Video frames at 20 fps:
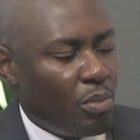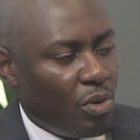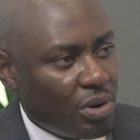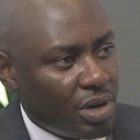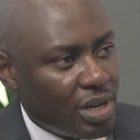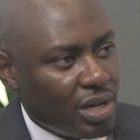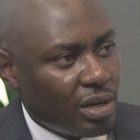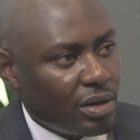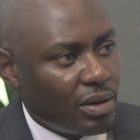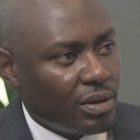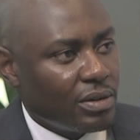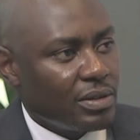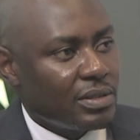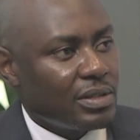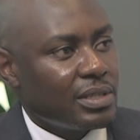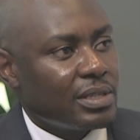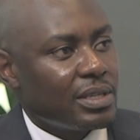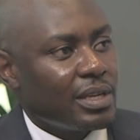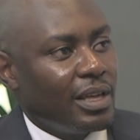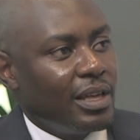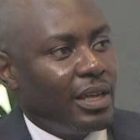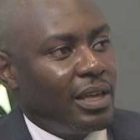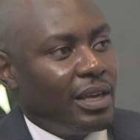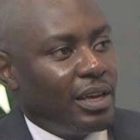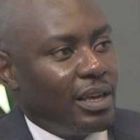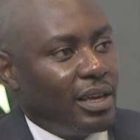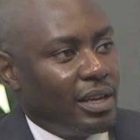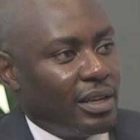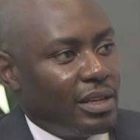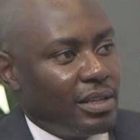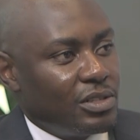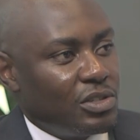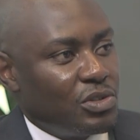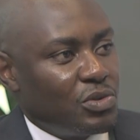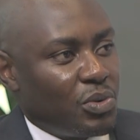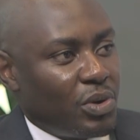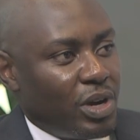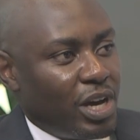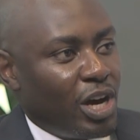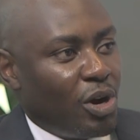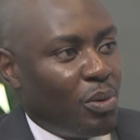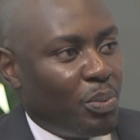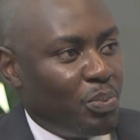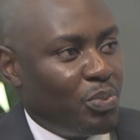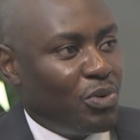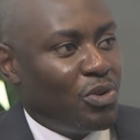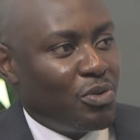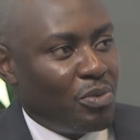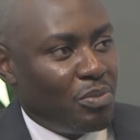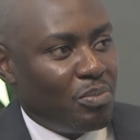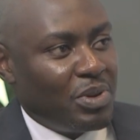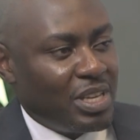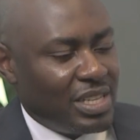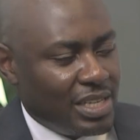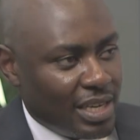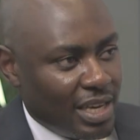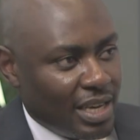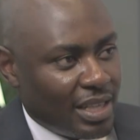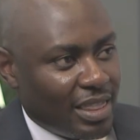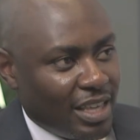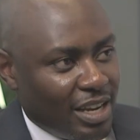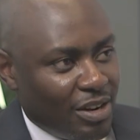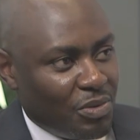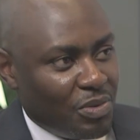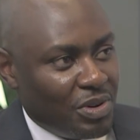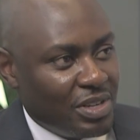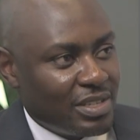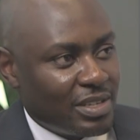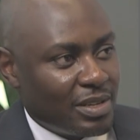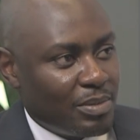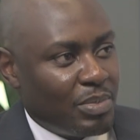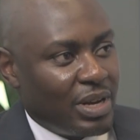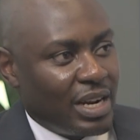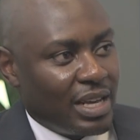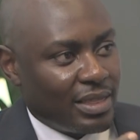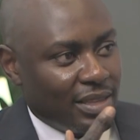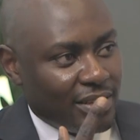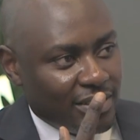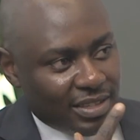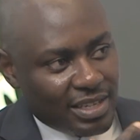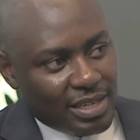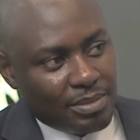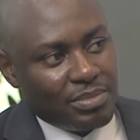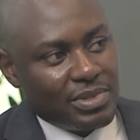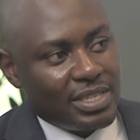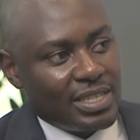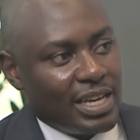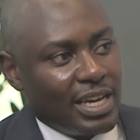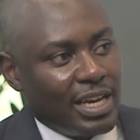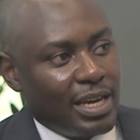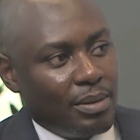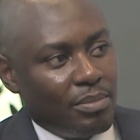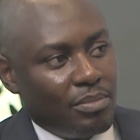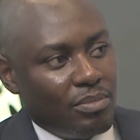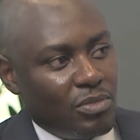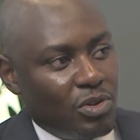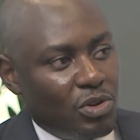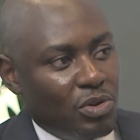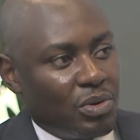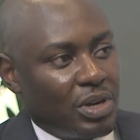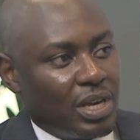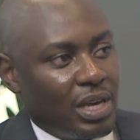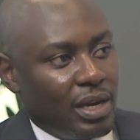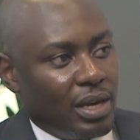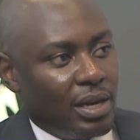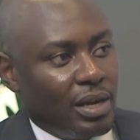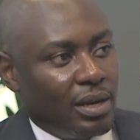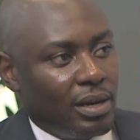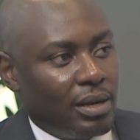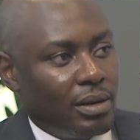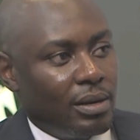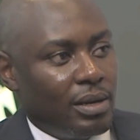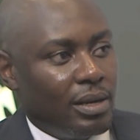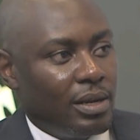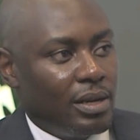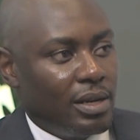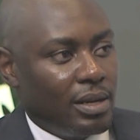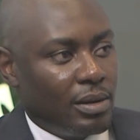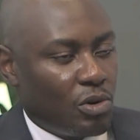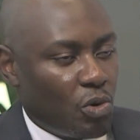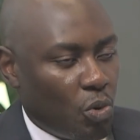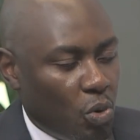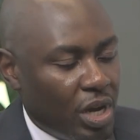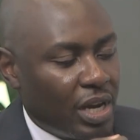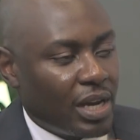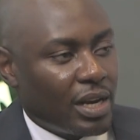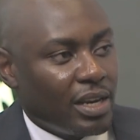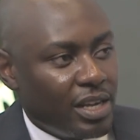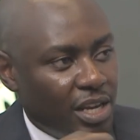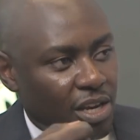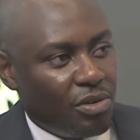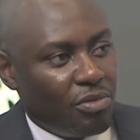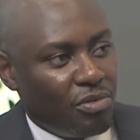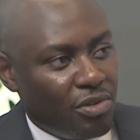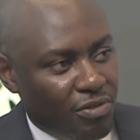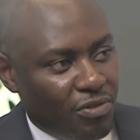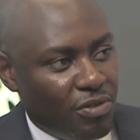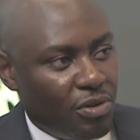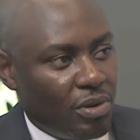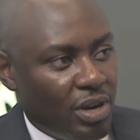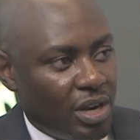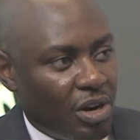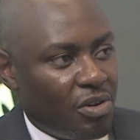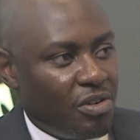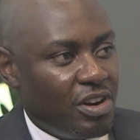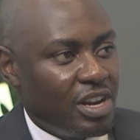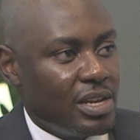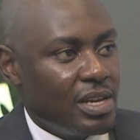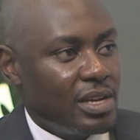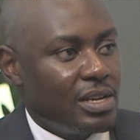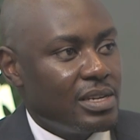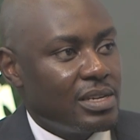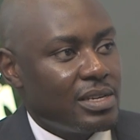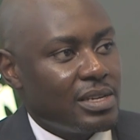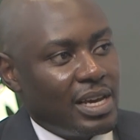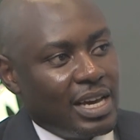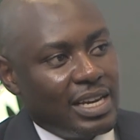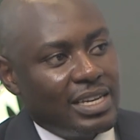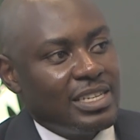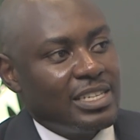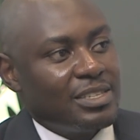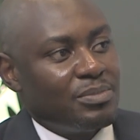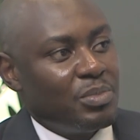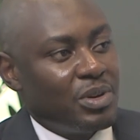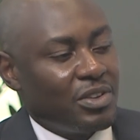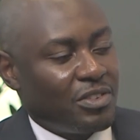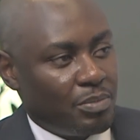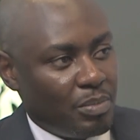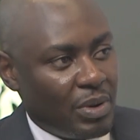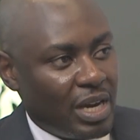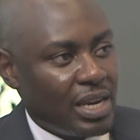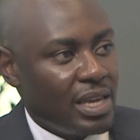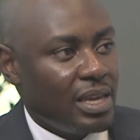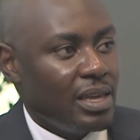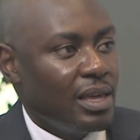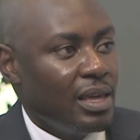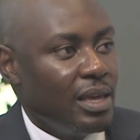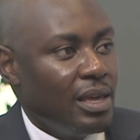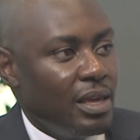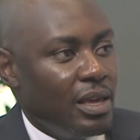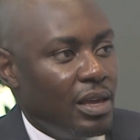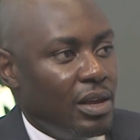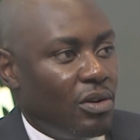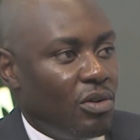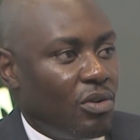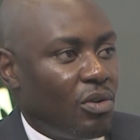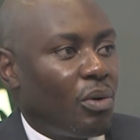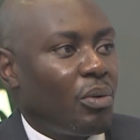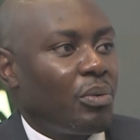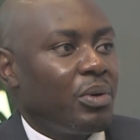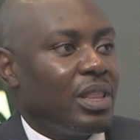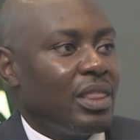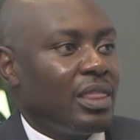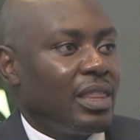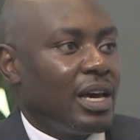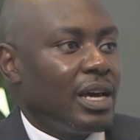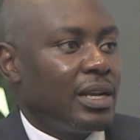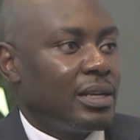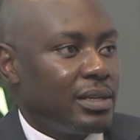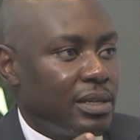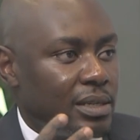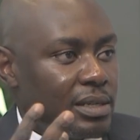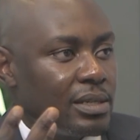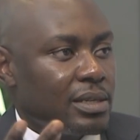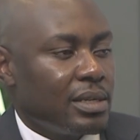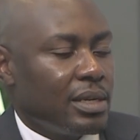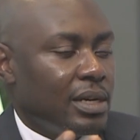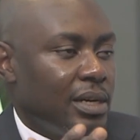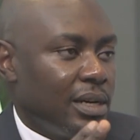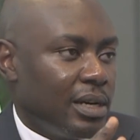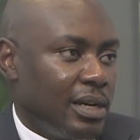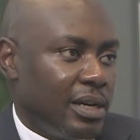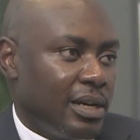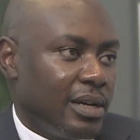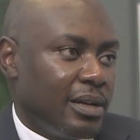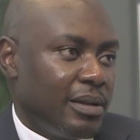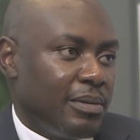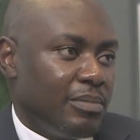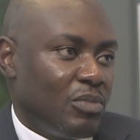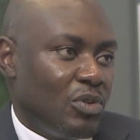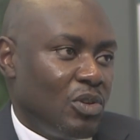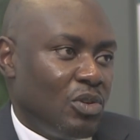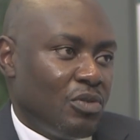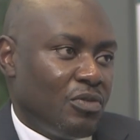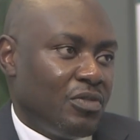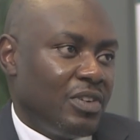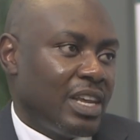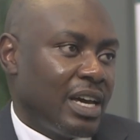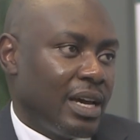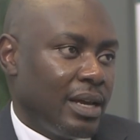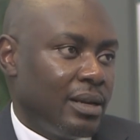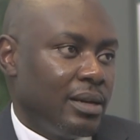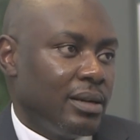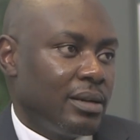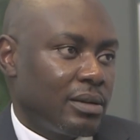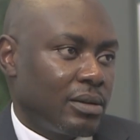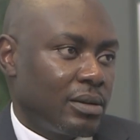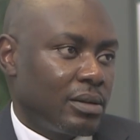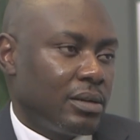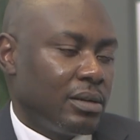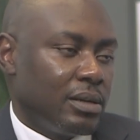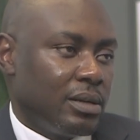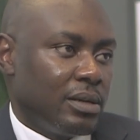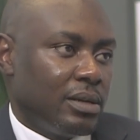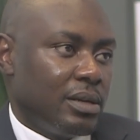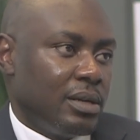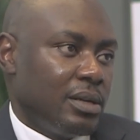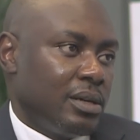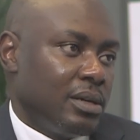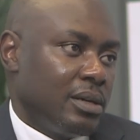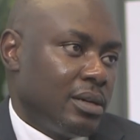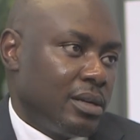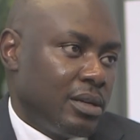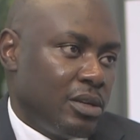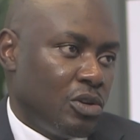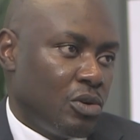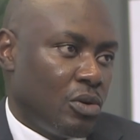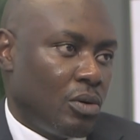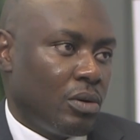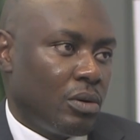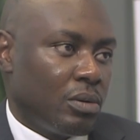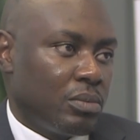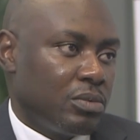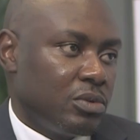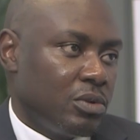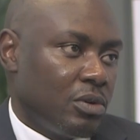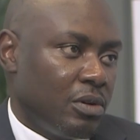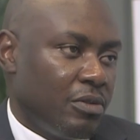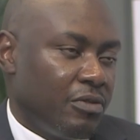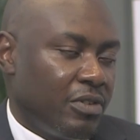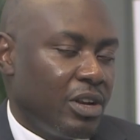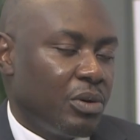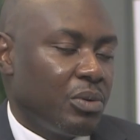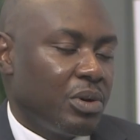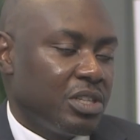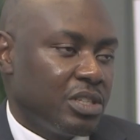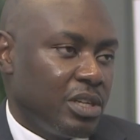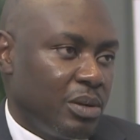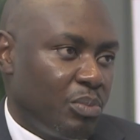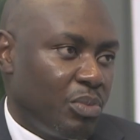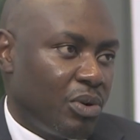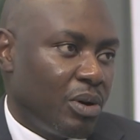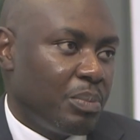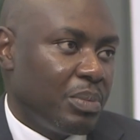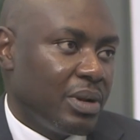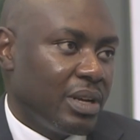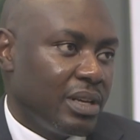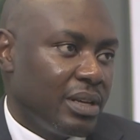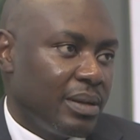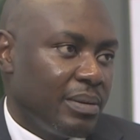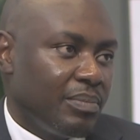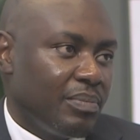models to help you mitigate that risk, but at the same time you can quickly review a credit and disburse money, knowing that you've done your evaluation properly.